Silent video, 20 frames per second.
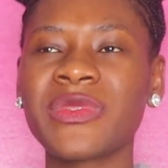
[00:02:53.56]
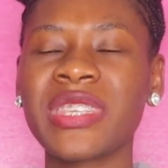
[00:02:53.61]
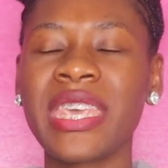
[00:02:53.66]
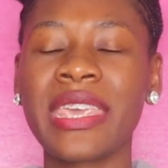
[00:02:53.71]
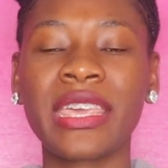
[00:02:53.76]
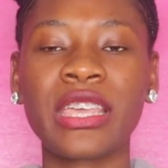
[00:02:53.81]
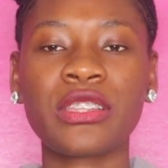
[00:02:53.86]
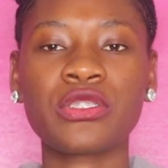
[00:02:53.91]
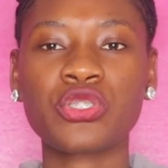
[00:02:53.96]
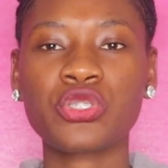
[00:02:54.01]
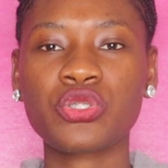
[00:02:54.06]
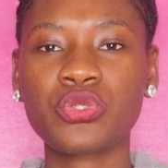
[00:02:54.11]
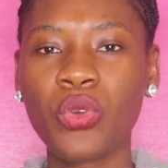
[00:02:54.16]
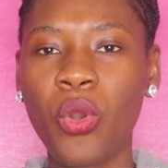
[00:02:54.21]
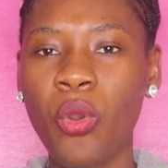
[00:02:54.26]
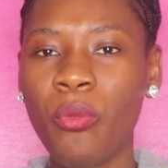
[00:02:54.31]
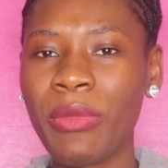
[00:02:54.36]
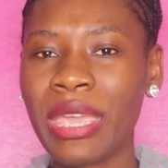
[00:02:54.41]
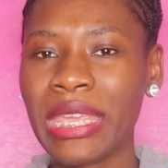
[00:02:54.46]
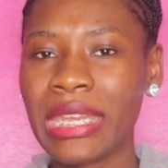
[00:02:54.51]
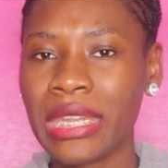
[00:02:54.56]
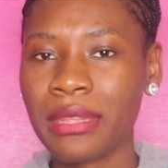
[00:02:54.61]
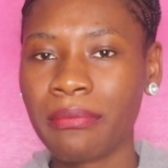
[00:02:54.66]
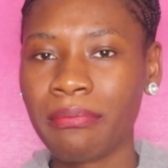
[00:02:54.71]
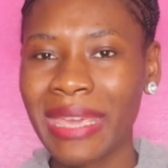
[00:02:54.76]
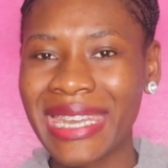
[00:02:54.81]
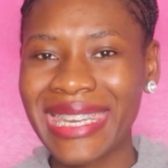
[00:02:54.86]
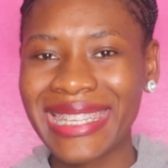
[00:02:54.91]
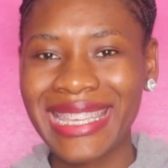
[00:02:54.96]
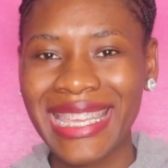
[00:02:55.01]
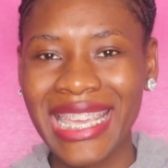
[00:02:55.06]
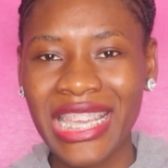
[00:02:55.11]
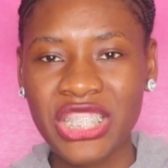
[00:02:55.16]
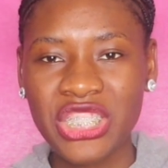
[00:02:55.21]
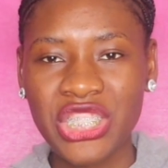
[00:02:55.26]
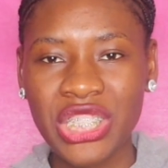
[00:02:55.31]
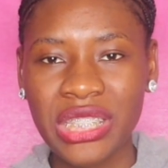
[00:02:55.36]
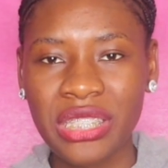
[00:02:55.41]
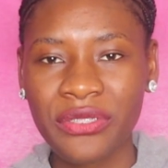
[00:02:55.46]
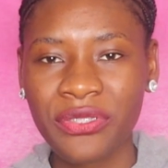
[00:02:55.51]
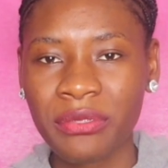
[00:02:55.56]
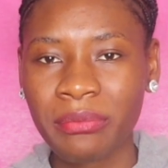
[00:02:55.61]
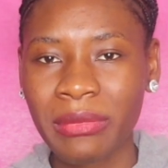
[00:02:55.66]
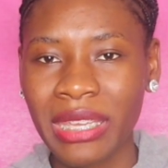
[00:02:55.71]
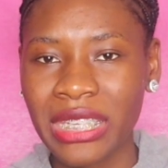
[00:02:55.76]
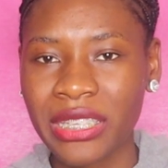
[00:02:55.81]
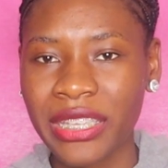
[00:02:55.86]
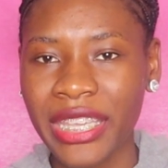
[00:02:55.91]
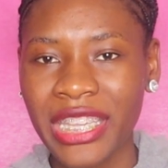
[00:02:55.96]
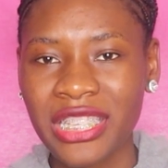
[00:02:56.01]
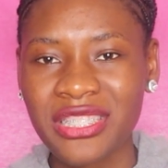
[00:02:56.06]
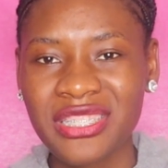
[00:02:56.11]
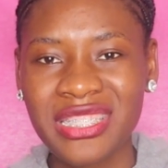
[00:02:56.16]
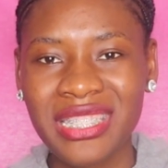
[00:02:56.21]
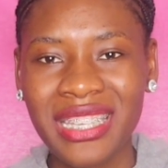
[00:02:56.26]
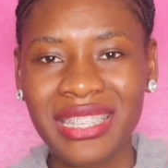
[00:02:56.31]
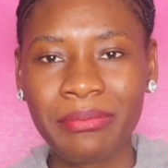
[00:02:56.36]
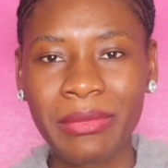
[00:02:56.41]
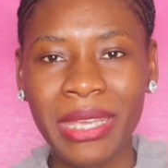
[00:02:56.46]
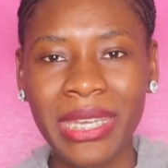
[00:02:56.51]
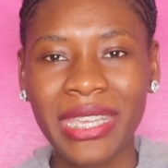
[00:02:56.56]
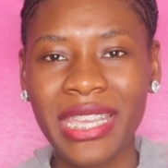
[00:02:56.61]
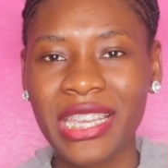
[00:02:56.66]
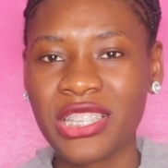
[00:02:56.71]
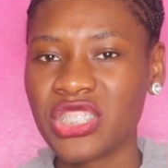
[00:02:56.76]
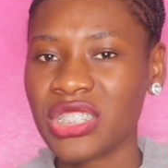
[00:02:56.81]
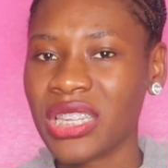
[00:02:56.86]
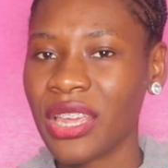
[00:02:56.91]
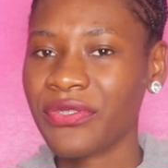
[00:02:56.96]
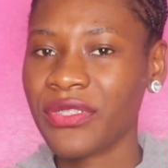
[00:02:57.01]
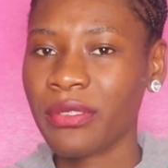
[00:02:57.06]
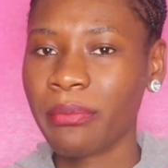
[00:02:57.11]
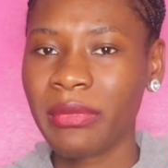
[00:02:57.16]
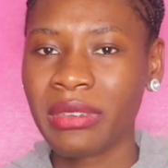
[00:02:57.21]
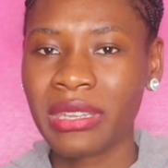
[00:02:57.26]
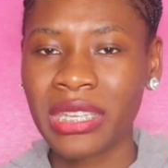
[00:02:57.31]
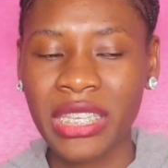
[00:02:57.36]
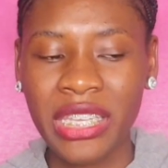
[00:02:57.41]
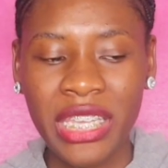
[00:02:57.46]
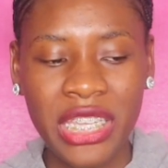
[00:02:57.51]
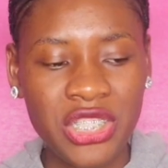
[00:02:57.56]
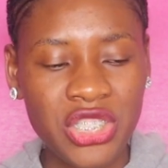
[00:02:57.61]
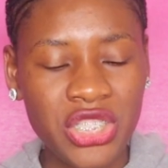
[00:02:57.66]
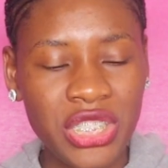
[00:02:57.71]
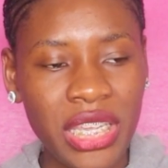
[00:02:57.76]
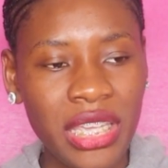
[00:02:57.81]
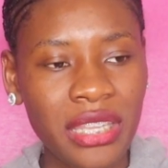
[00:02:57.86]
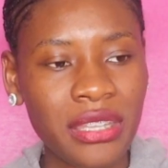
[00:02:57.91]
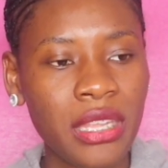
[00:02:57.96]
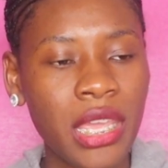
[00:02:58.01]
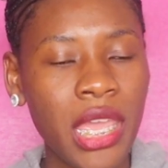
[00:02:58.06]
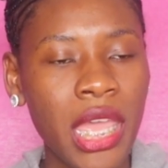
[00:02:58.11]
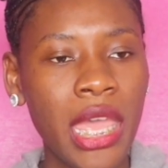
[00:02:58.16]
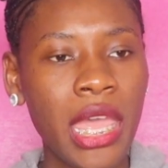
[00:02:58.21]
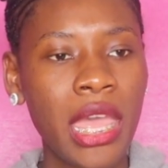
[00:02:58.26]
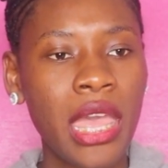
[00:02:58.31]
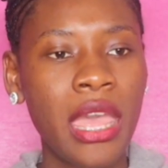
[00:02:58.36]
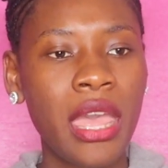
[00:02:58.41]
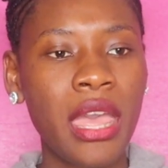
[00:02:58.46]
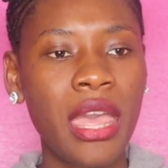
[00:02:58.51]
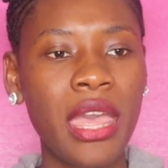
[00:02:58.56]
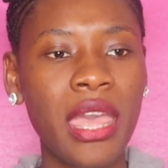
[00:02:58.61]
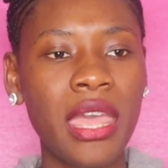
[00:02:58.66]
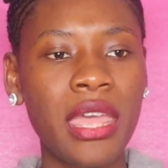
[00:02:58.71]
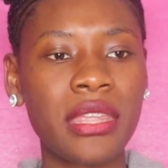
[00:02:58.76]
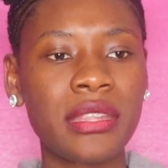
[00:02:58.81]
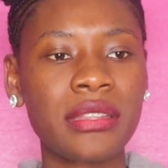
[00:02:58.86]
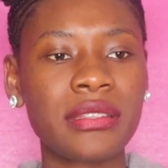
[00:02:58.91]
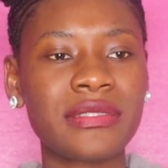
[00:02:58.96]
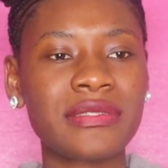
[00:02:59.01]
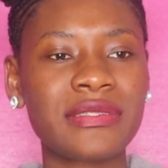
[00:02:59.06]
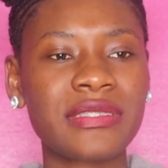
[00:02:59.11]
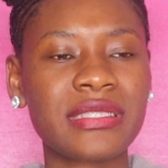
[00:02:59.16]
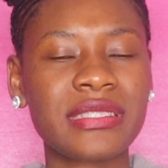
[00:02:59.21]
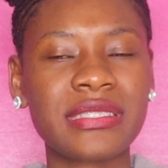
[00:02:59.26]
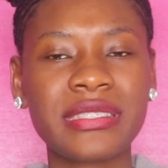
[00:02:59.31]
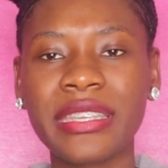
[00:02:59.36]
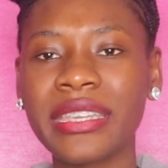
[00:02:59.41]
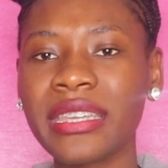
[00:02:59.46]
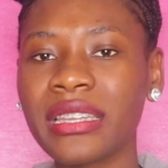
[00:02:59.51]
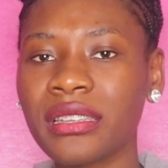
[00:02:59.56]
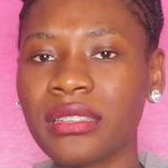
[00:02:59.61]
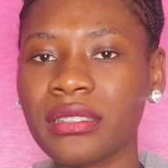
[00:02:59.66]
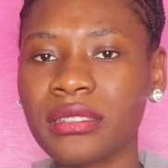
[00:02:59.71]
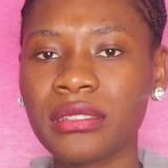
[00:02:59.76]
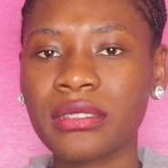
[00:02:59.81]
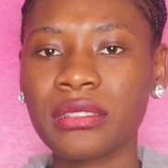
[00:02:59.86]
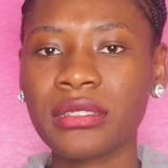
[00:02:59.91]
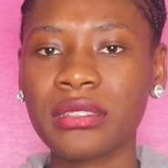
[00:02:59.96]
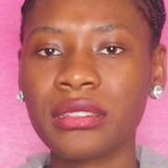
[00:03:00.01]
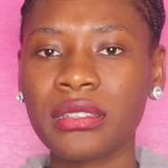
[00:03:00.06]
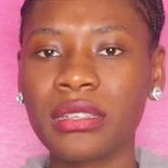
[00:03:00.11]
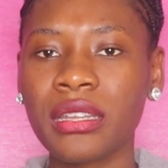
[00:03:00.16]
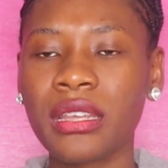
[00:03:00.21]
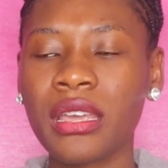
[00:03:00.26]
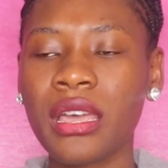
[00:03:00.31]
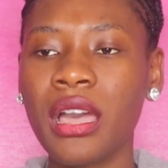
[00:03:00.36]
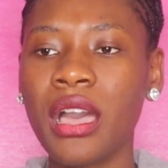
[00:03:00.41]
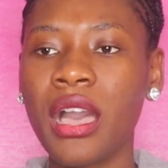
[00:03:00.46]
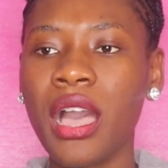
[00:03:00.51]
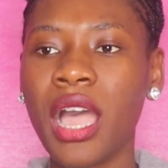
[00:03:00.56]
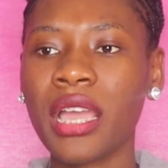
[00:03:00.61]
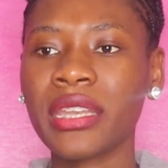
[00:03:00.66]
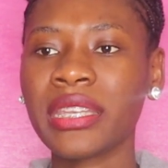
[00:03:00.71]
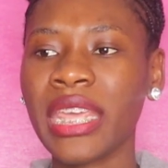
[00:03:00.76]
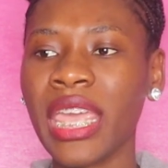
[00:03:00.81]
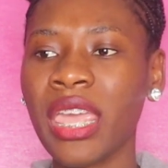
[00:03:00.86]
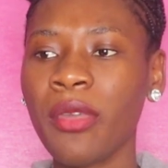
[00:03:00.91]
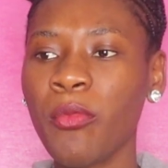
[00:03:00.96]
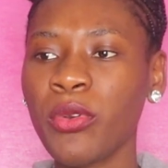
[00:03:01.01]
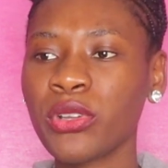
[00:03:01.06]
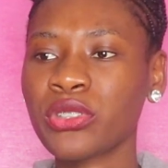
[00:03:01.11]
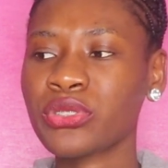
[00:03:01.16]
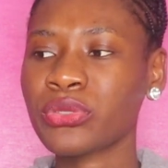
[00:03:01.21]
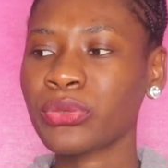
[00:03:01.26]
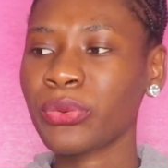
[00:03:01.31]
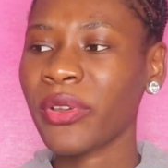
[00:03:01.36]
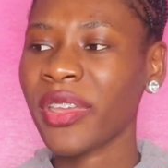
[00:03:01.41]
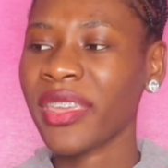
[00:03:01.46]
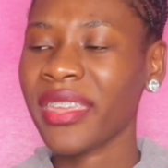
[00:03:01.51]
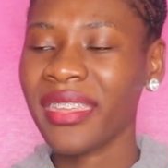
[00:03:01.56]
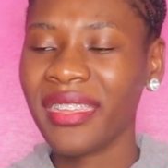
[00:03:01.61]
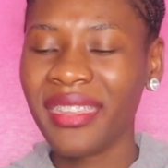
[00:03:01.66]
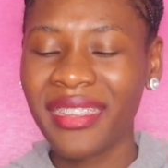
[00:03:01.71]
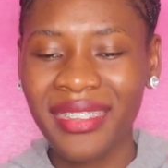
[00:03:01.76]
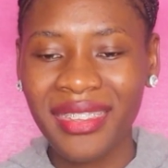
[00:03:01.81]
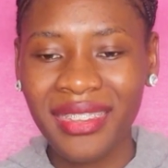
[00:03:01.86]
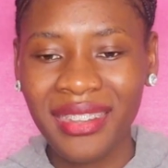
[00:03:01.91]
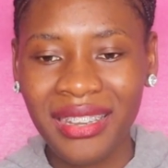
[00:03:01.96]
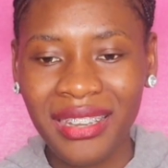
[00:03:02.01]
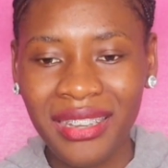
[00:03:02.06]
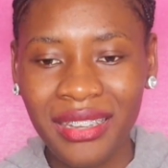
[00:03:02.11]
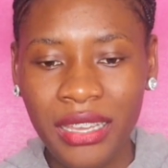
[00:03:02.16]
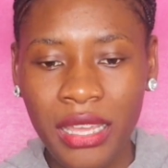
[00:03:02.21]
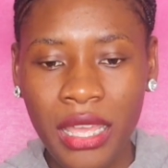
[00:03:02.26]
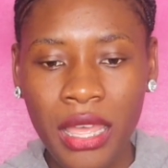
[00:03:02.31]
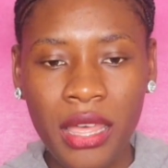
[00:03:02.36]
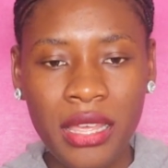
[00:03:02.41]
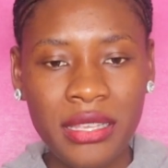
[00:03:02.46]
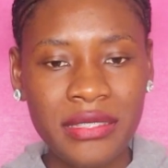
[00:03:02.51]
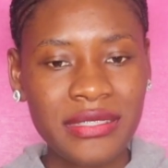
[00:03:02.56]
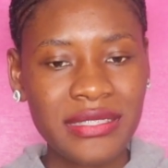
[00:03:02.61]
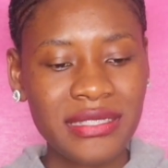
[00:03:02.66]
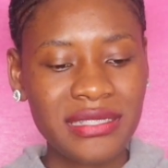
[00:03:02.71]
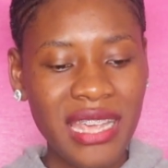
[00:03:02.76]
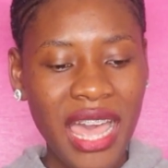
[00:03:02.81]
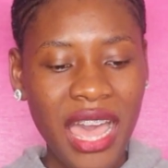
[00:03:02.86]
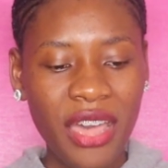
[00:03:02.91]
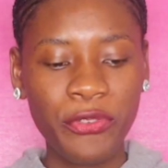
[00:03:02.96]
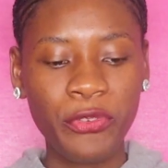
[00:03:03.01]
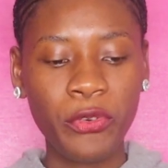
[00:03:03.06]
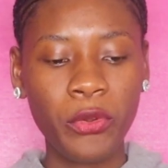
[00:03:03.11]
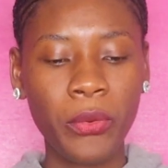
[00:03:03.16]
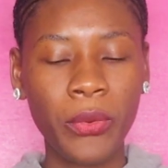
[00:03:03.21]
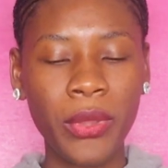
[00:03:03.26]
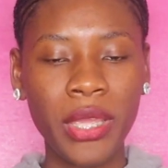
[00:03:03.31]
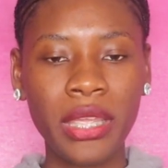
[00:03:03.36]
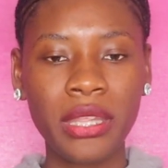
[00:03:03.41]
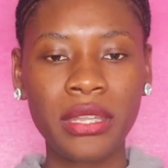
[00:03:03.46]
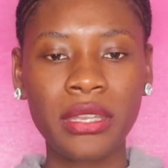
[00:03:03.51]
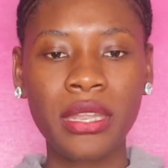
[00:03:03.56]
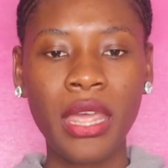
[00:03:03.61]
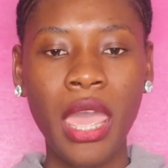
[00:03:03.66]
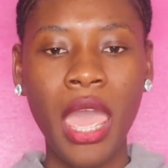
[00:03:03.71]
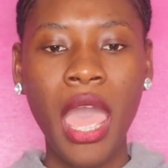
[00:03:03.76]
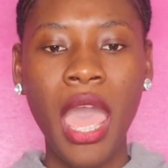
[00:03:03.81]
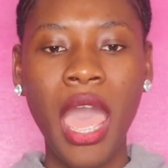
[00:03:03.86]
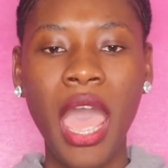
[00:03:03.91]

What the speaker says: taking so many medication, different medication, medication after medication, and still unable to heal, suffering